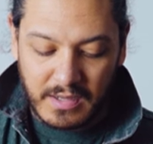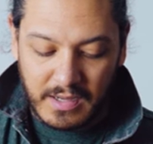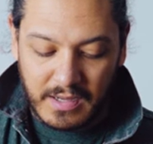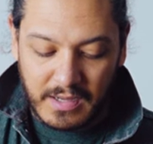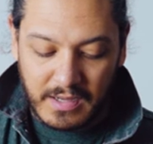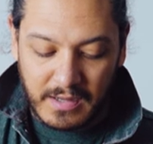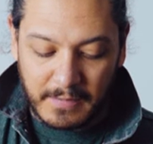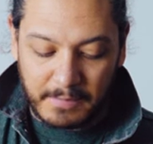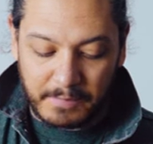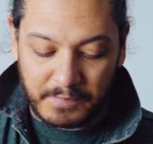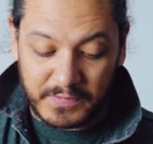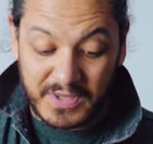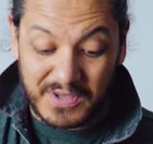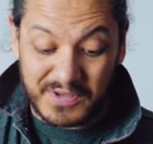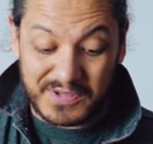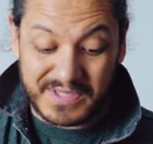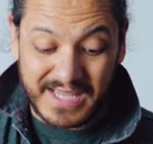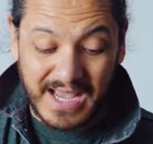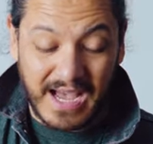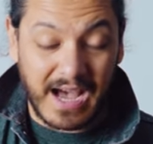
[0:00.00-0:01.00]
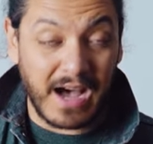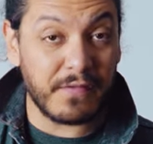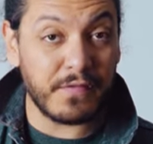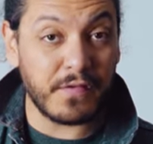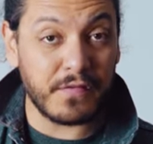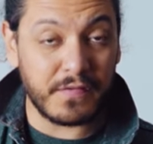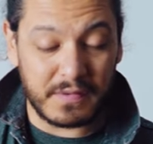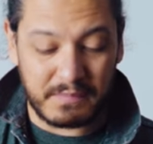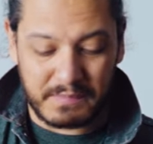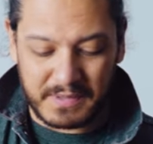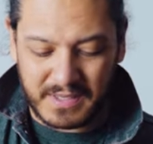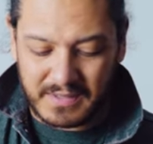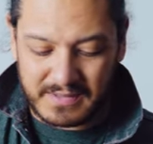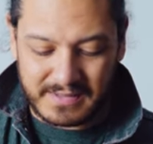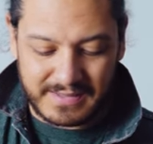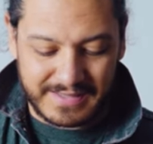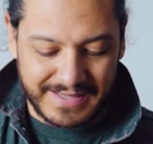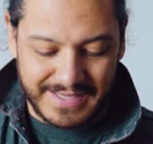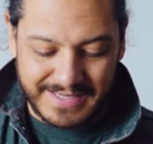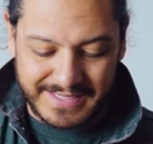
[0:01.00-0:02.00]
um, use half of it
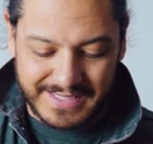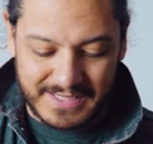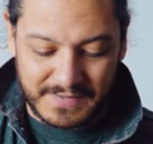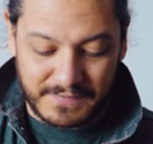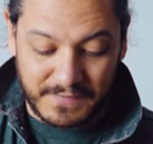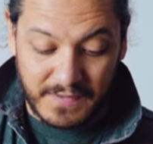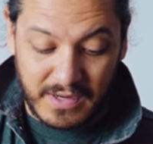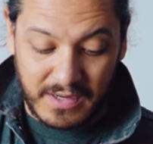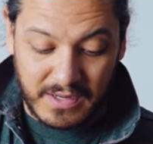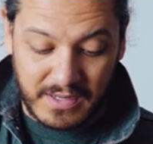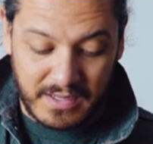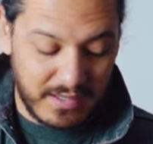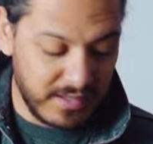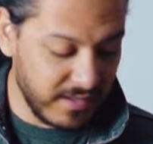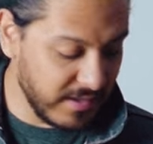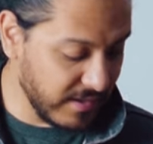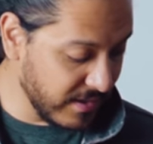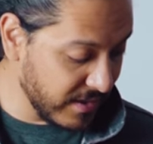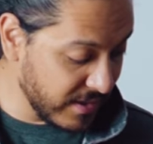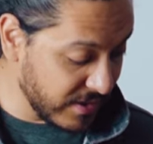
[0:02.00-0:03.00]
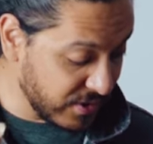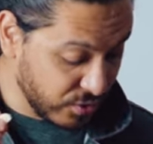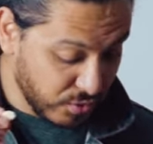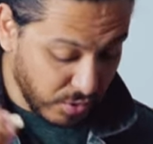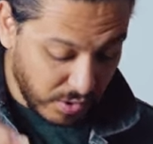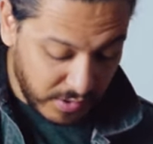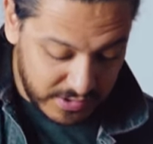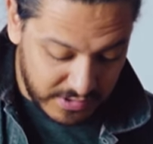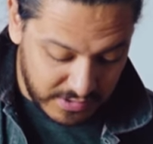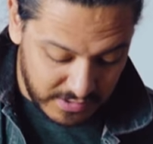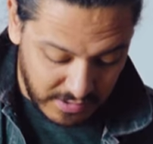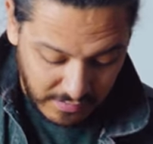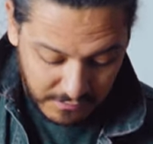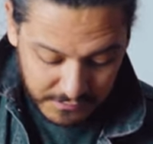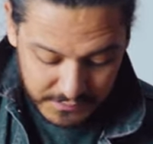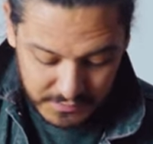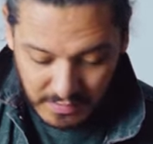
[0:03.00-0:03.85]
because this is very strong stuff.